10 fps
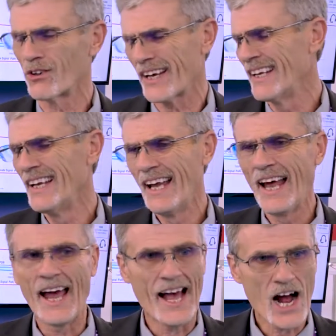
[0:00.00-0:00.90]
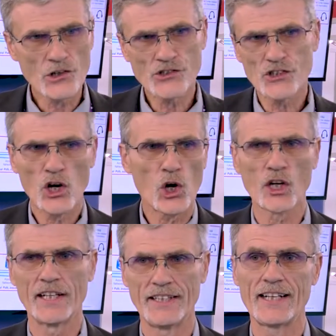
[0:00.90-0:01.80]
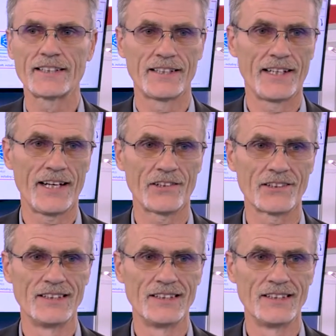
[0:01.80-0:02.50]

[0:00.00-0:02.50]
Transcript: Okay, how does it all connect together?